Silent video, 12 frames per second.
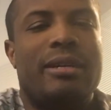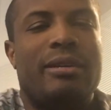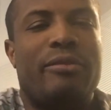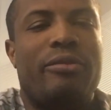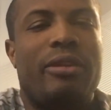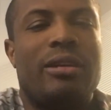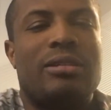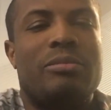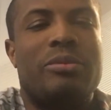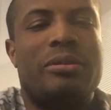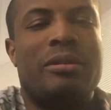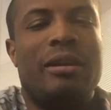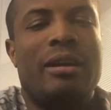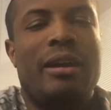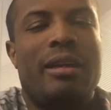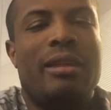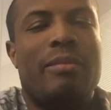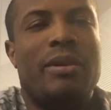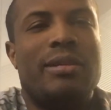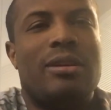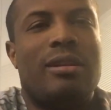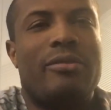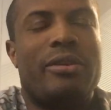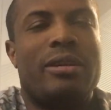flexible, that means
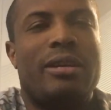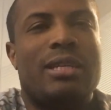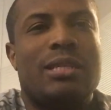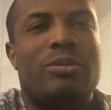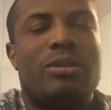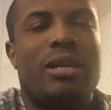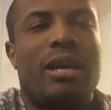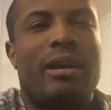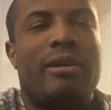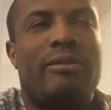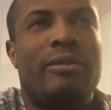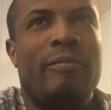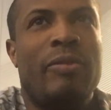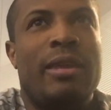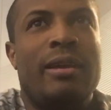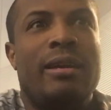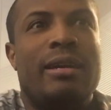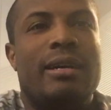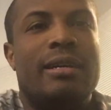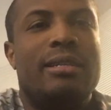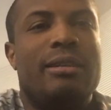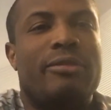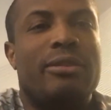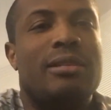all of our customers have
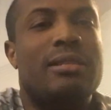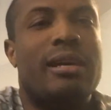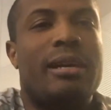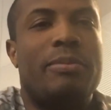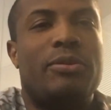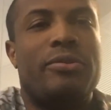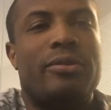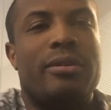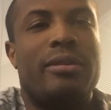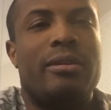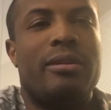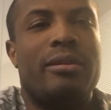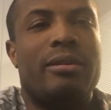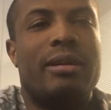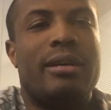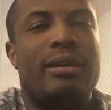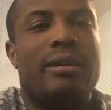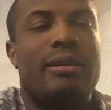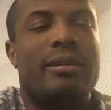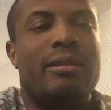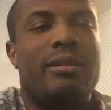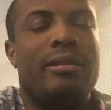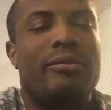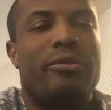different setups for
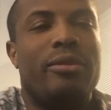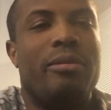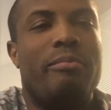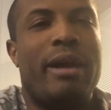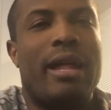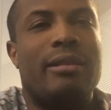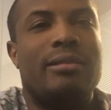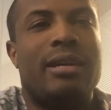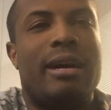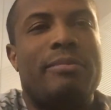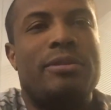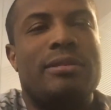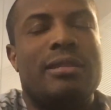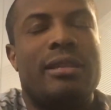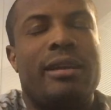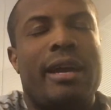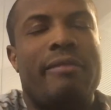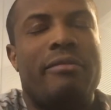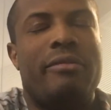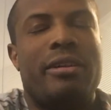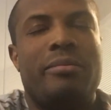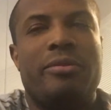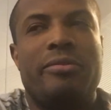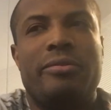their balance options that they have
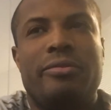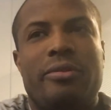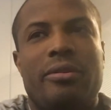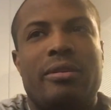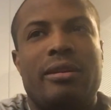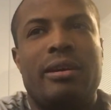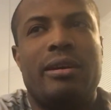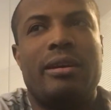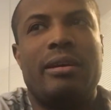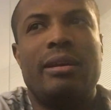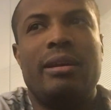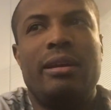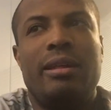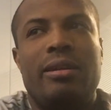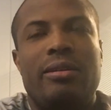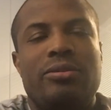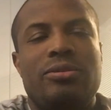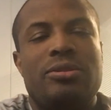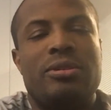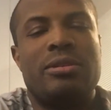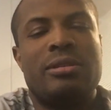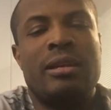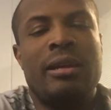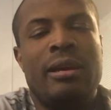available for their
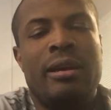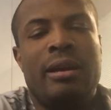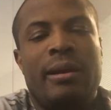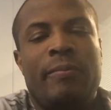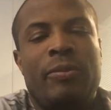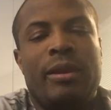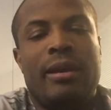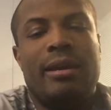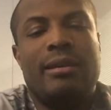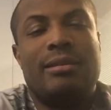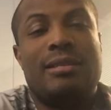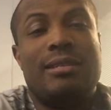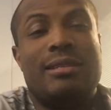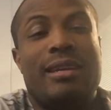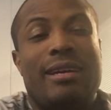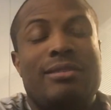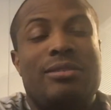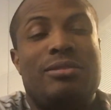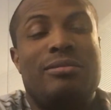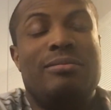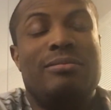users. And since that's